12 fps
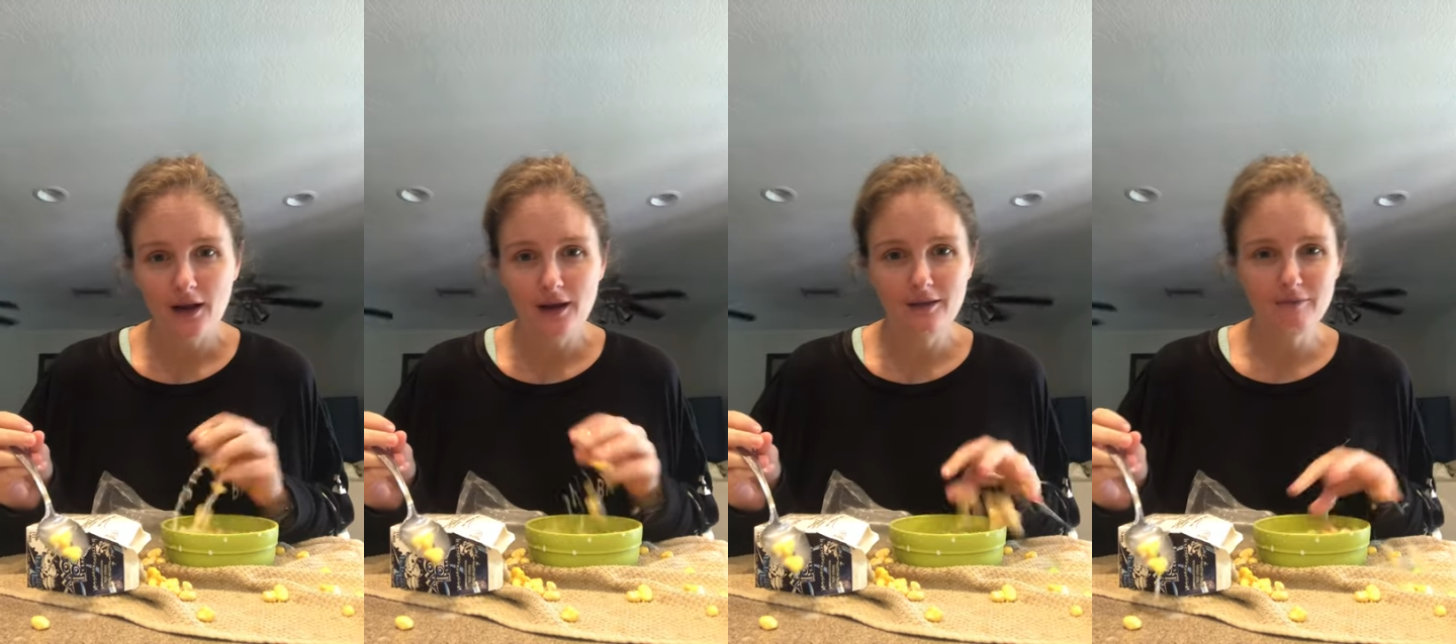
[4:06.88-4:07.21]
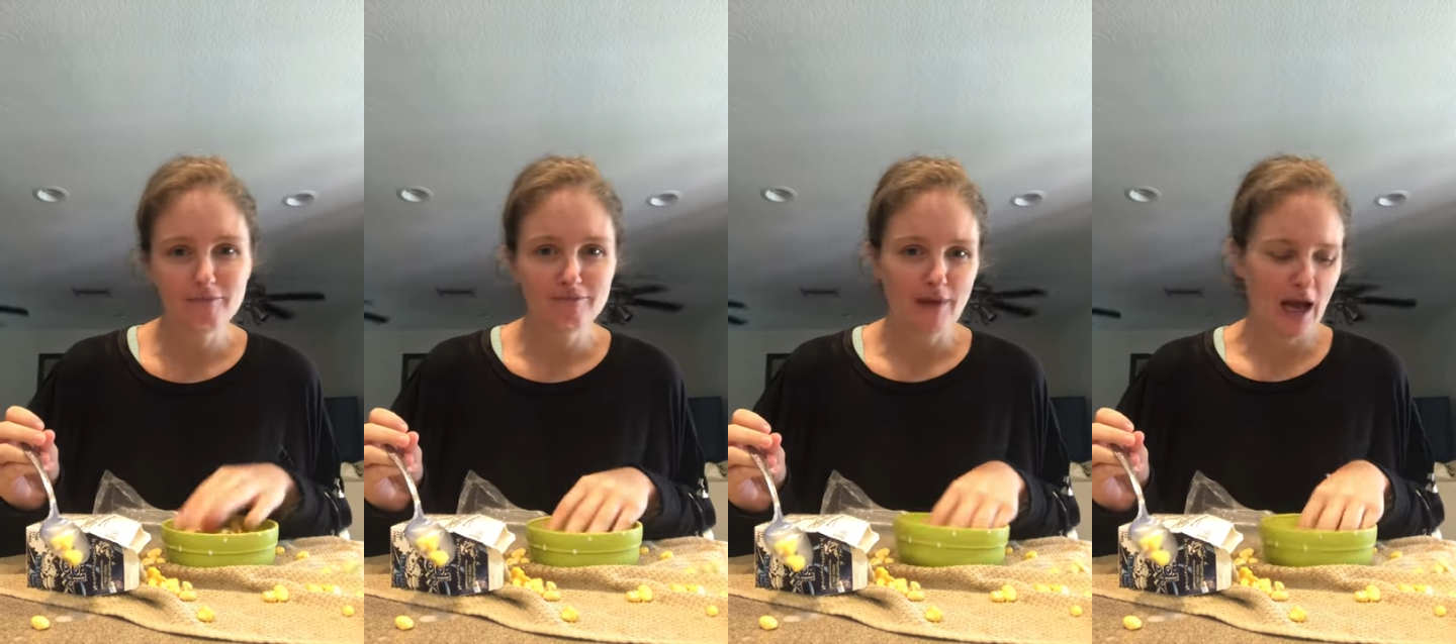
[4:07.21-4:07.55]
And
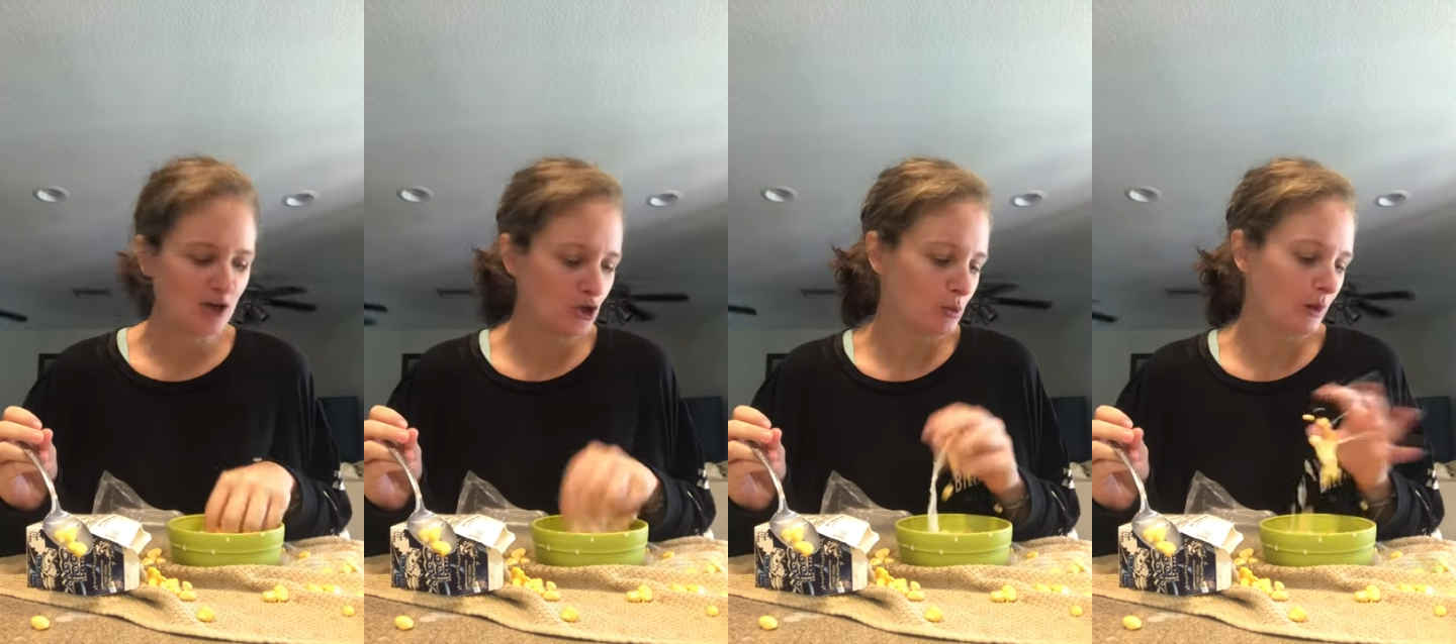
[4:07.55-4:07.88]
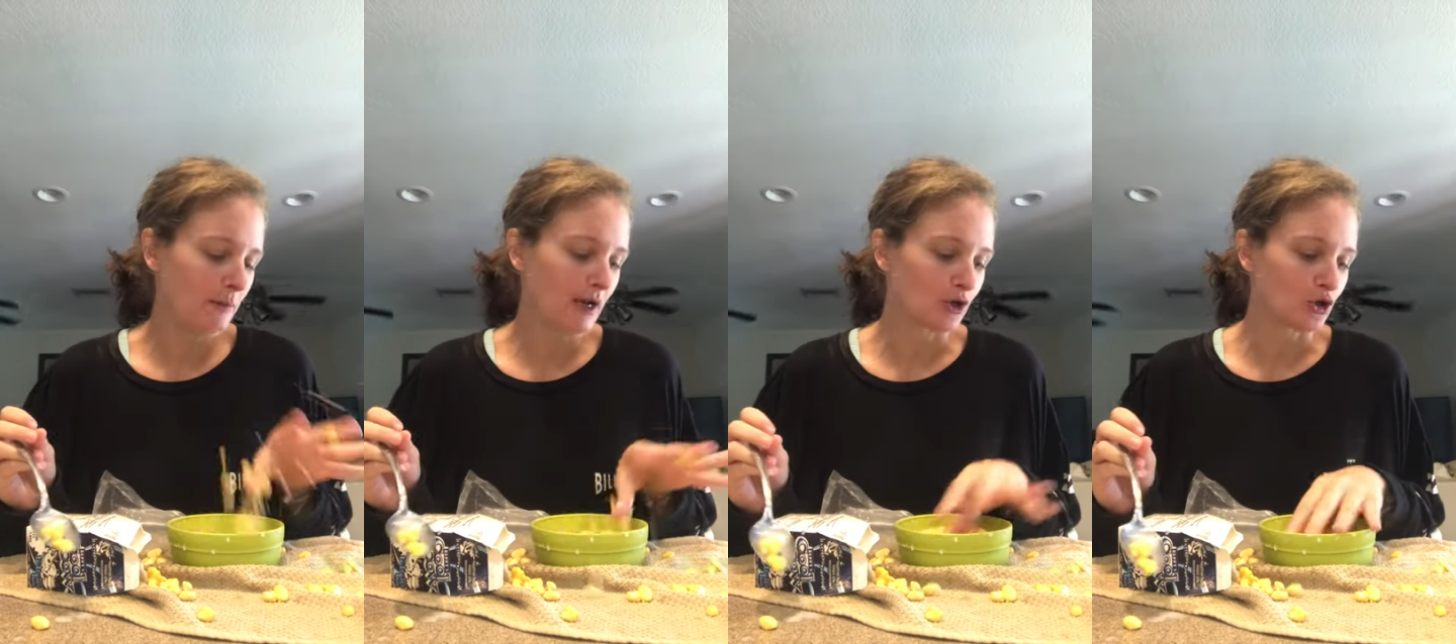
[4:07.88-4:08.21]
I just want to
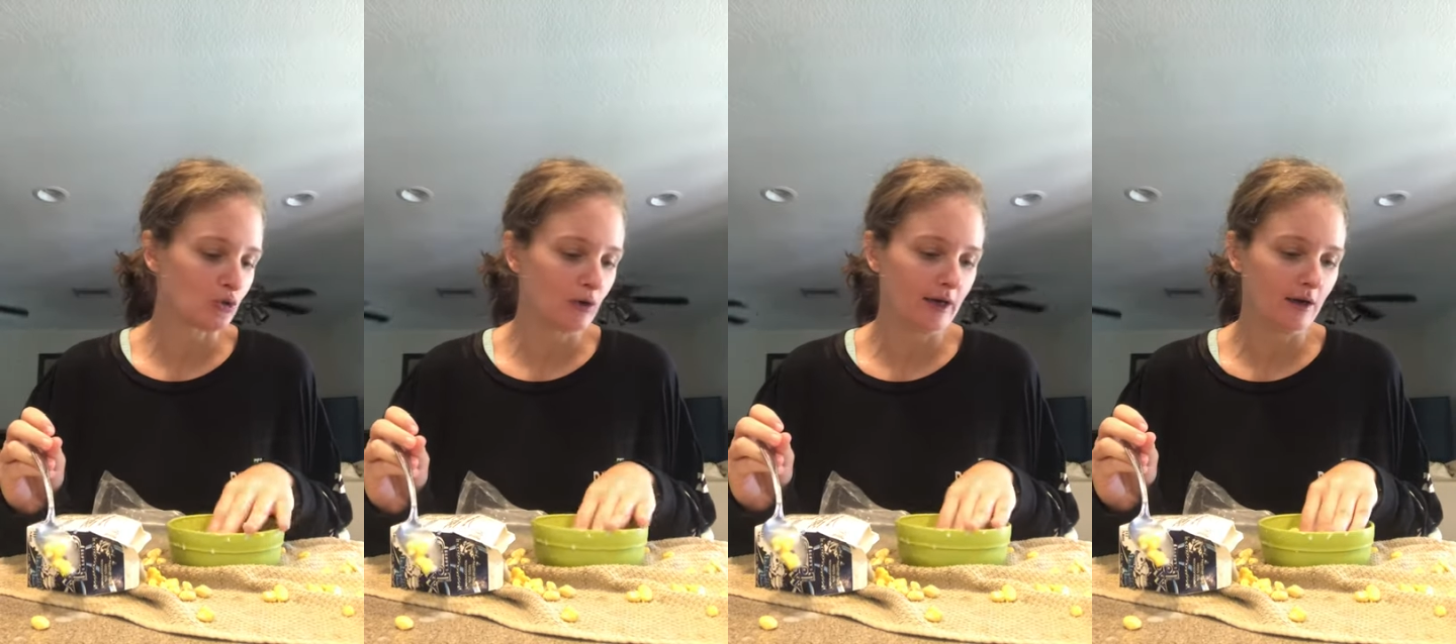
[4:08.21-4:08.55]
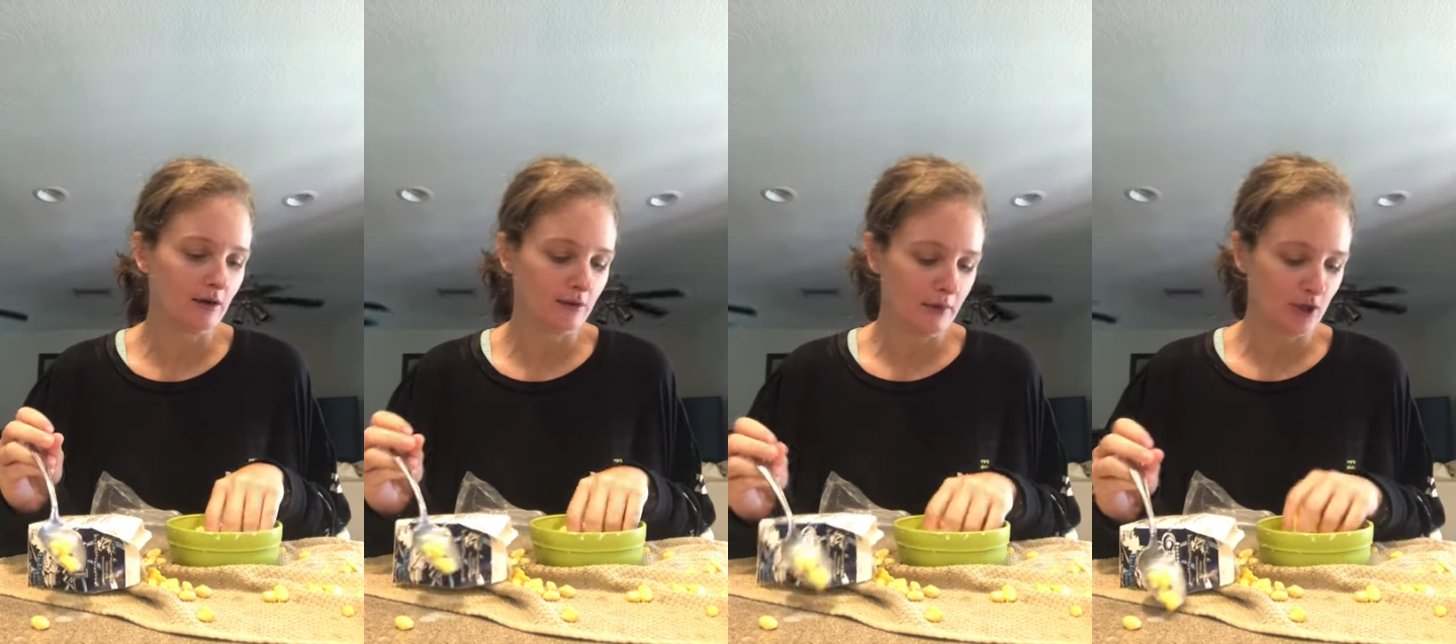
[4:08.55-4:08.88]
make a
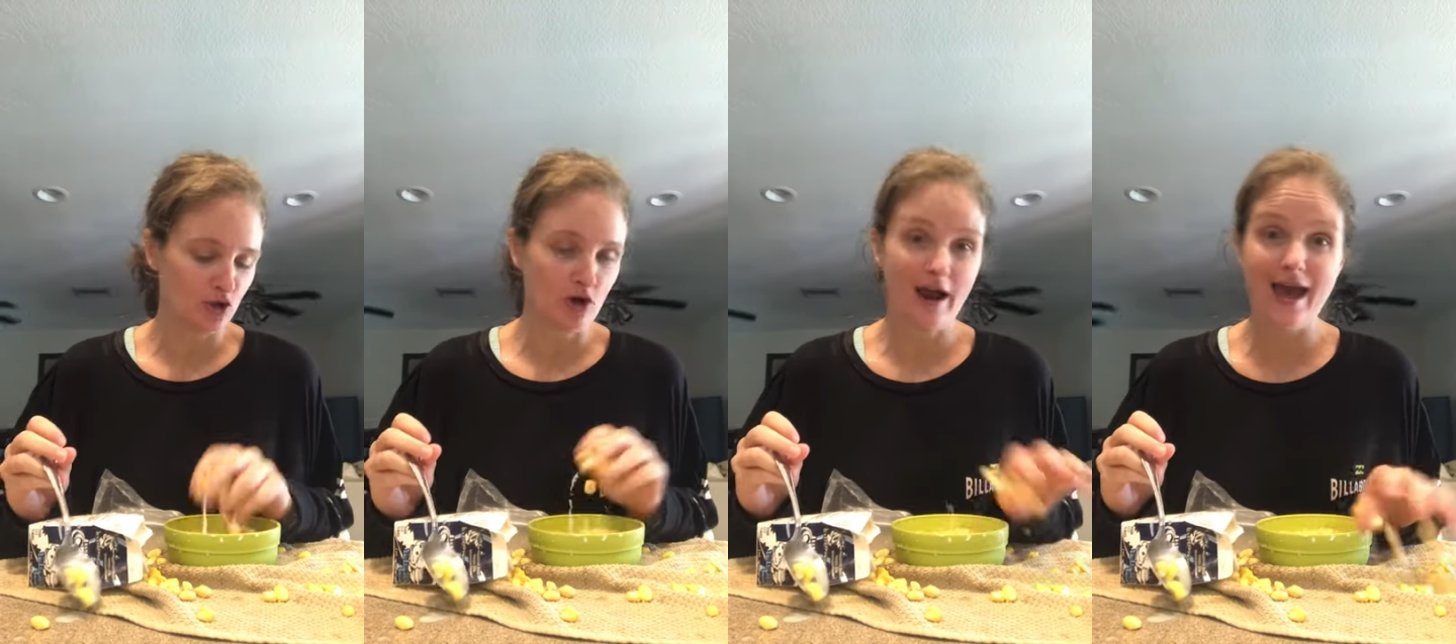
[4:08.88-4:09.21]
trail to make sure